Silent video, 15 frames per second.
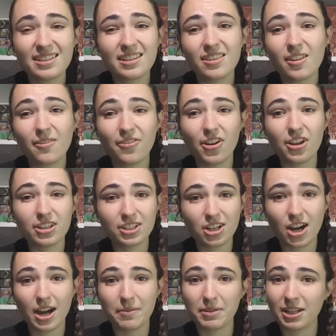isn't the first
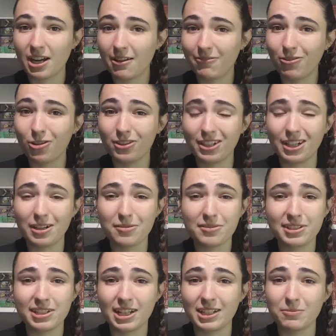time that I thought that I
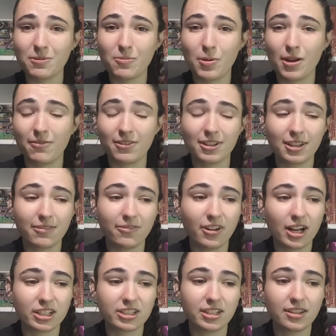was done with Perfectly
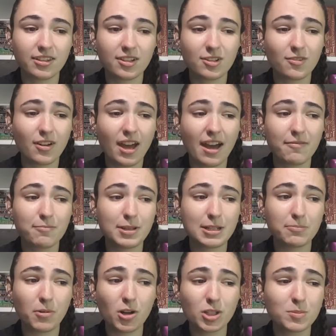Fractured. There have
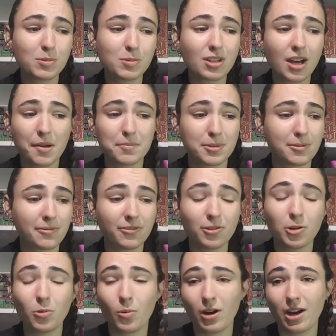been multiple times
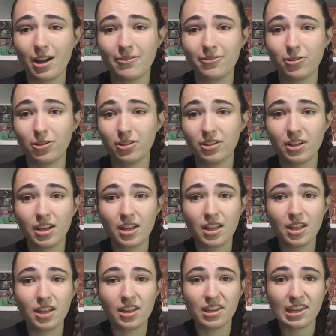before where I thought,
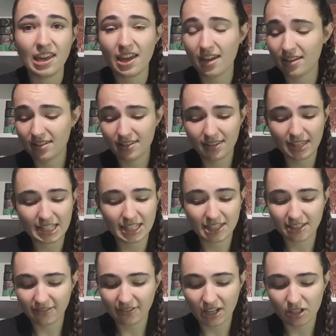yes, this
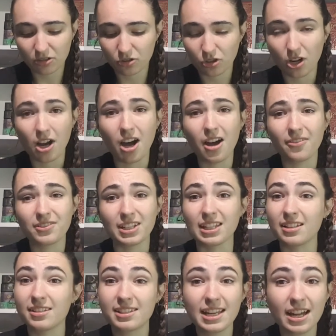is the final draft,
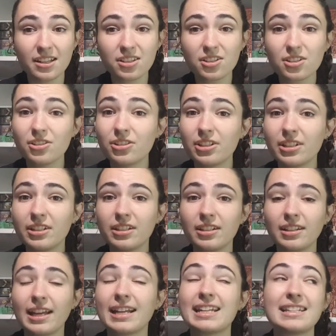it sounds good,
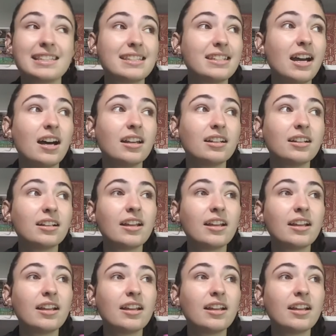like it's done.